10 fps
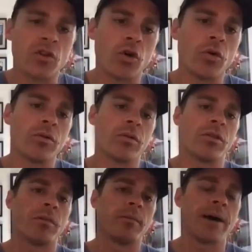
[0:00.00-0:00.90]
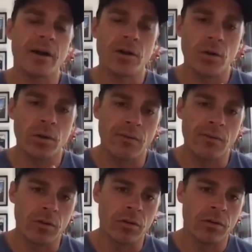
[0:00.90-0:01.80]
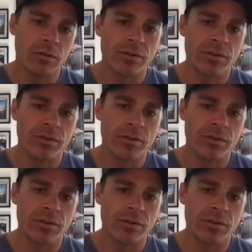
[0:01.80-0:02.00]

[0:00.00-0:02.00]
So the macro level